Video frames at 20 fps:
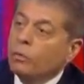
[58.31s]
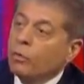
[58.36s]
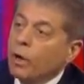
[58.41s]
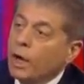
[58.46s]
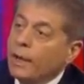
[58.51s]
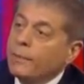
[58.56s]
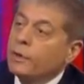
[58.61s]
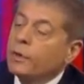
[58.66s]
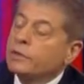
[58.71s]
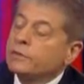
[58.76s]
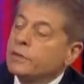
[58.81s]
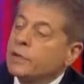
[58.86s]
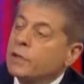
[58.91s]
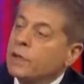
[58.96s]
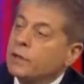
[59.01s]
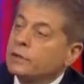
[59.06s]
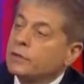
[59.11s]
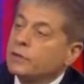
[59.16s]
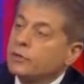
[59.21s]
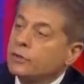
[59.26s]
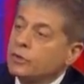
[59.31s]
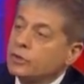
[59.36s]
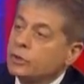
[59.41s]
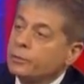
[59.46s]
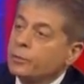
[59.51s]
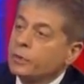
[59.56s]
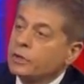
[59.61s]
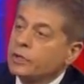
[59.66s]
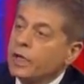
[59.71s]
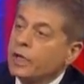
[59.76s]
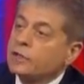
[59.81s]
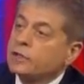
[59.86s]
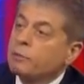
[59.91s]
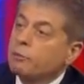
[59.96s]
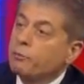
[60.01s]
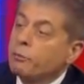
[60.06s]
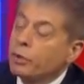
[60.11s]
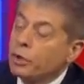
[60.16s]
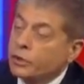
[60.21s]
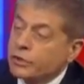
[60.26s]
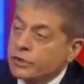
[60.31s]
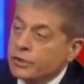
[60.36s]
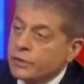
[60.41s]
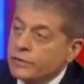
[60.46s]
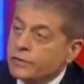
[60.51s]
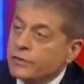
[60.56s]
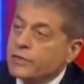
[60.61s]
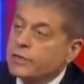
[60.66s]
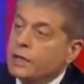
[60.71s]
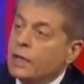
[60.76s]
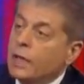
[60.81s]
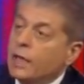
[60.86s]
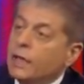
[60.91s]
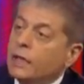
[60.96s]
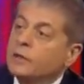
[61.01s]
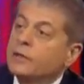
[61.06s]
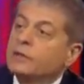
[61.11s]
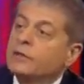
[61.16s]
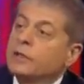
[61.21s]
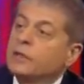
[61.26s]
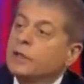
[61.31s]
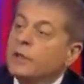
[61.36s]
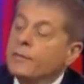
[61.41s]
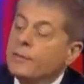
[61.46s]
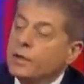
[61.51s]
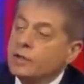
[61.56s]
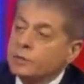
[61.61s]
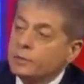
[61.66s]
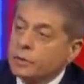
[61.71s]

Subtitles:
Why? Because the Constitution protects persons. It doesn't limit its